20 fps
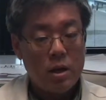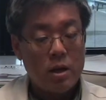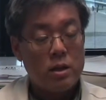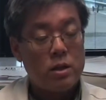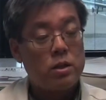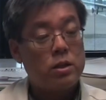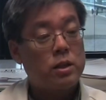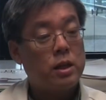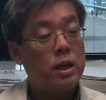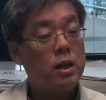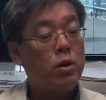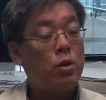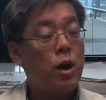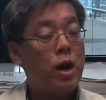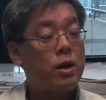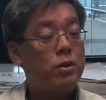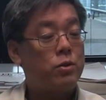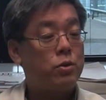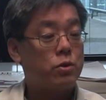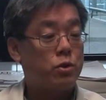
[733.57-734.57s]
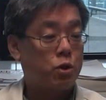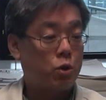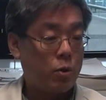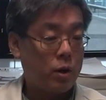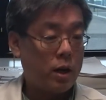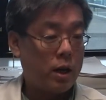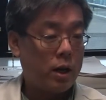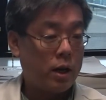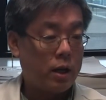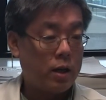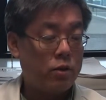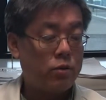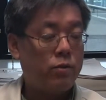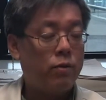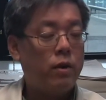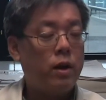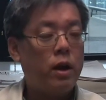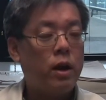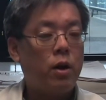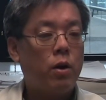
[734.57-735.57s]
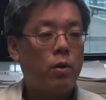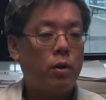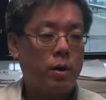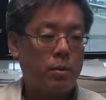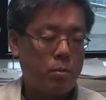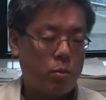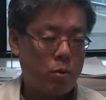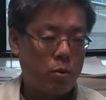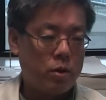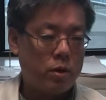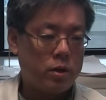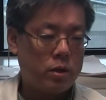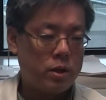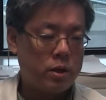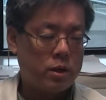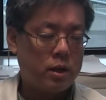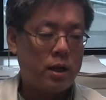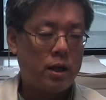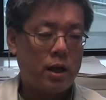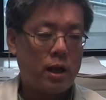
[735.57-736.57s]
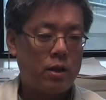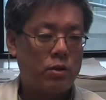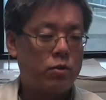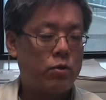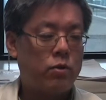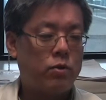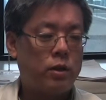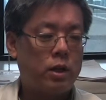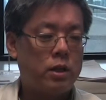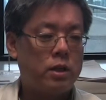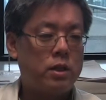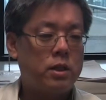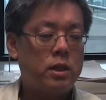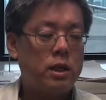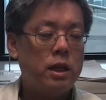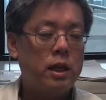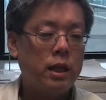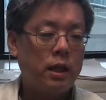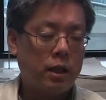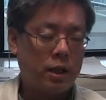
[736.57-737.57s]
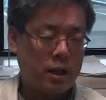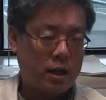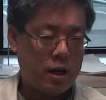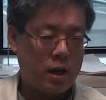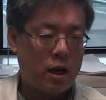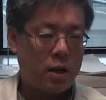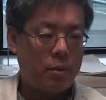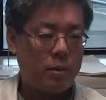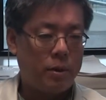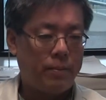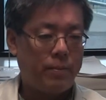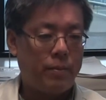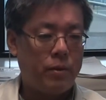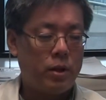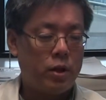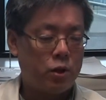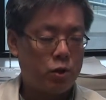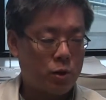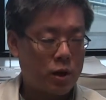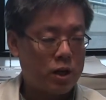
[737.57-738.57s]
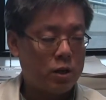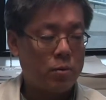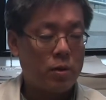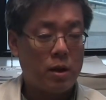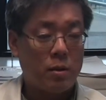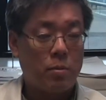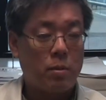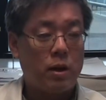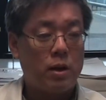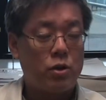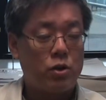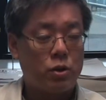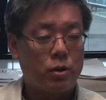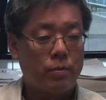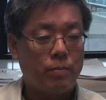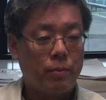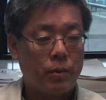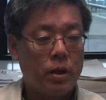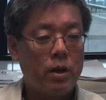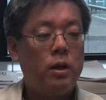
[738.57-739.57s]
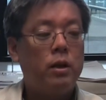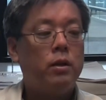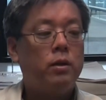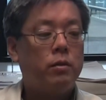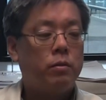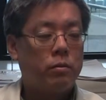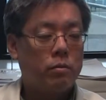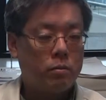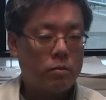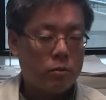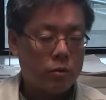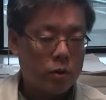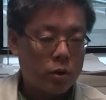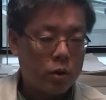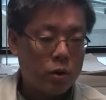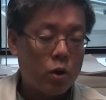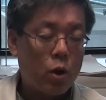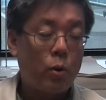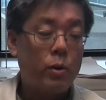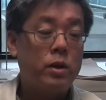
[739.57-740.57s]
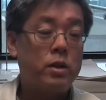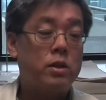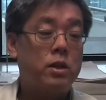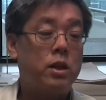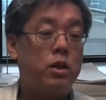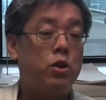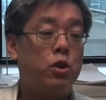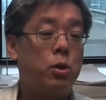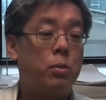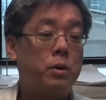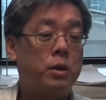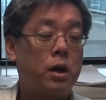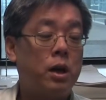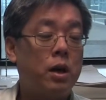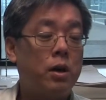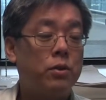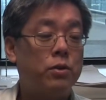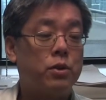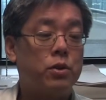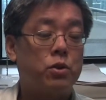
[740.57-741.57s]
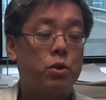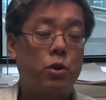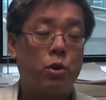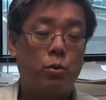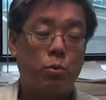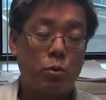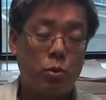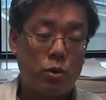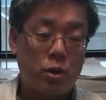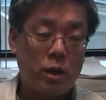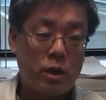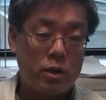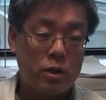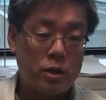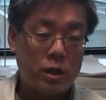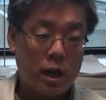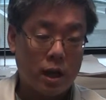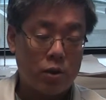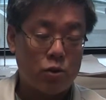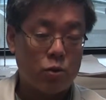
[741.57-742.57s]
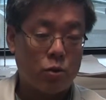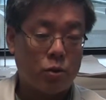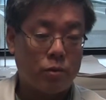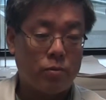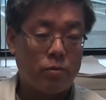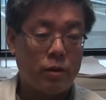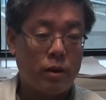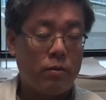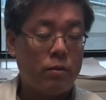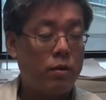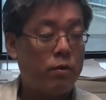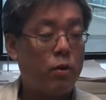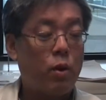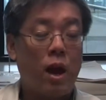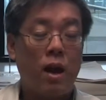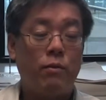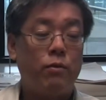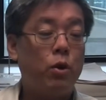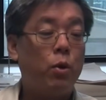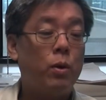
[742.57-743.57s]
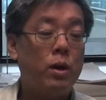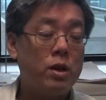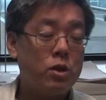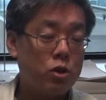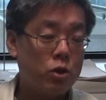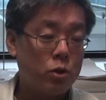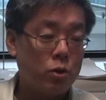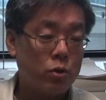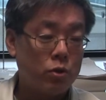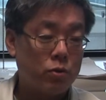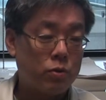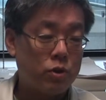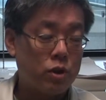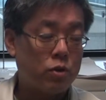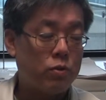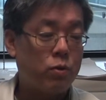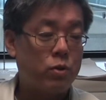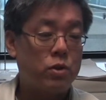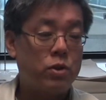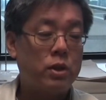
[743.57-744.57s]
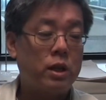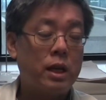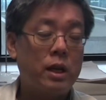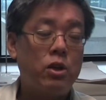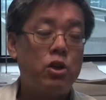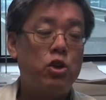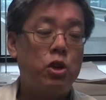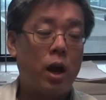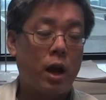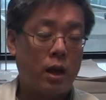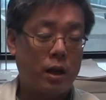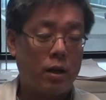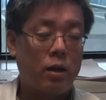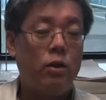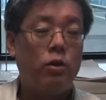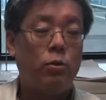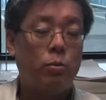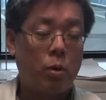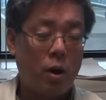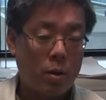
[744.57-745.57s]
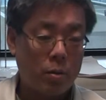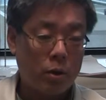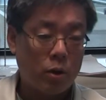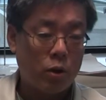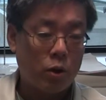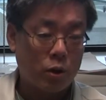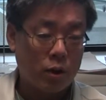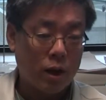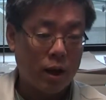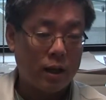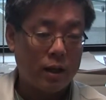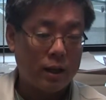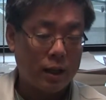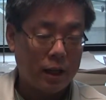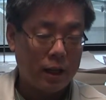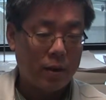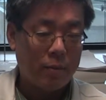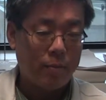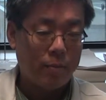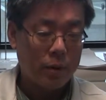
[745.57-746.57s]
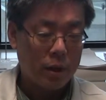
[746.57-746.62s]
Skin cancer screening is very important since skin cancer is exceedingly common in a transplant patient. Going to see a dermatologist on a routine schedule, even if you have no issues, just for a skin check, is probably a good idea.